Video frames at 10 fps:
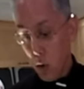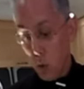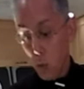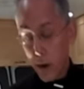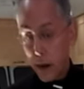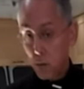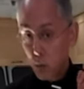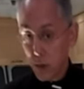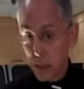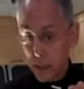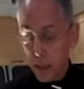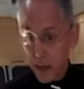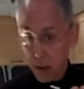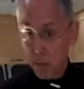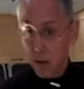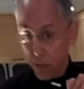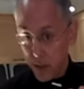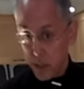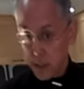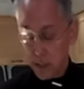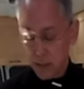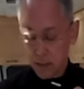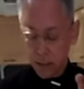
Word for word: what I really like about this